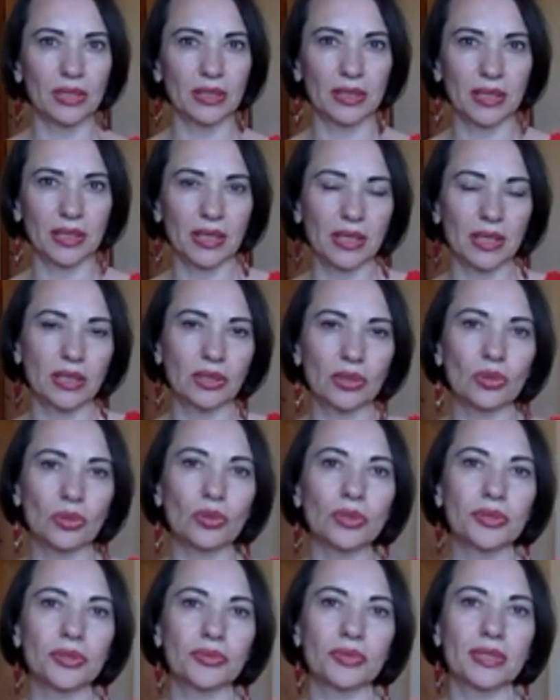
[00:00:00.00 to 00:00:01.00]
they're getting
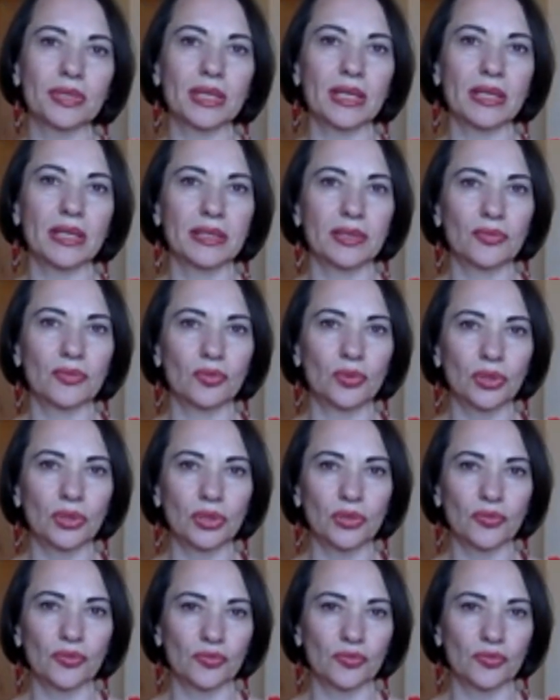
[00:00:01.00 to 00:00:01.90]
all the results they want,